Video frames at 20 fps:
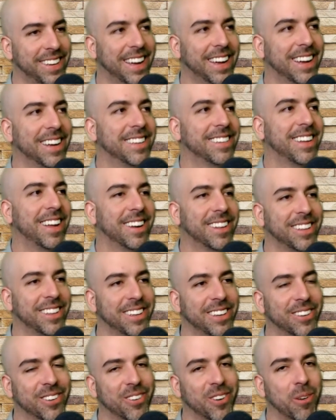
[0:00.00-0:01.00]
Yeah,
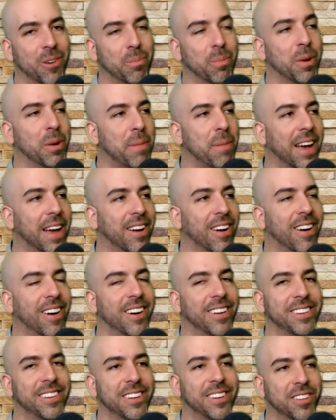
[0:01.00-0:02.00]
exactly, or put them back
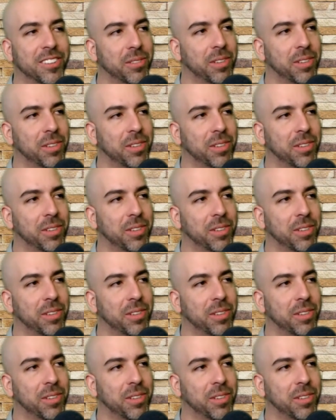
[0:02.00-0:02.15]
on. So it